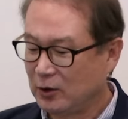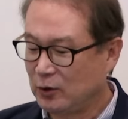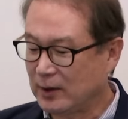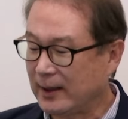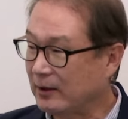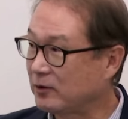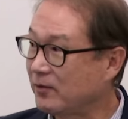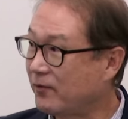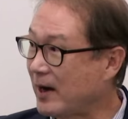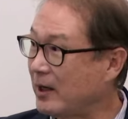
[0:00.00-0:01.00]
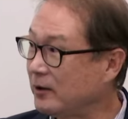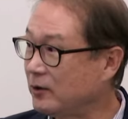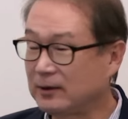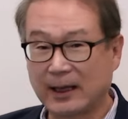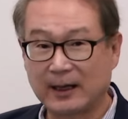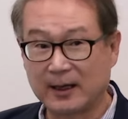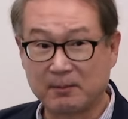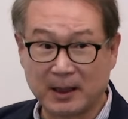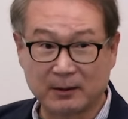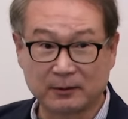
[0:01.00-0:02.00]
you can actually fine-tune LLM
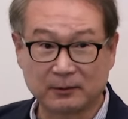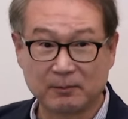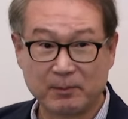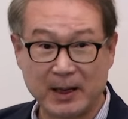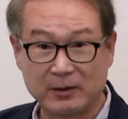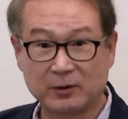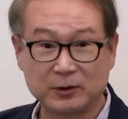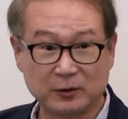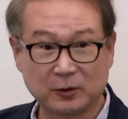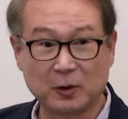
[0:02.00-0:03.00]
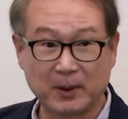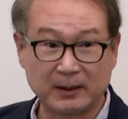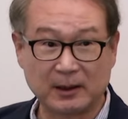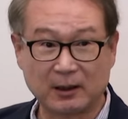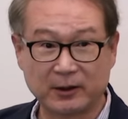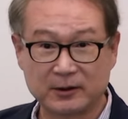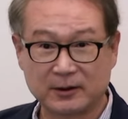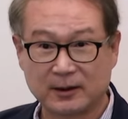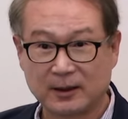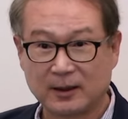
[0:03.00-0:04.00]
model based on your domain knowledge.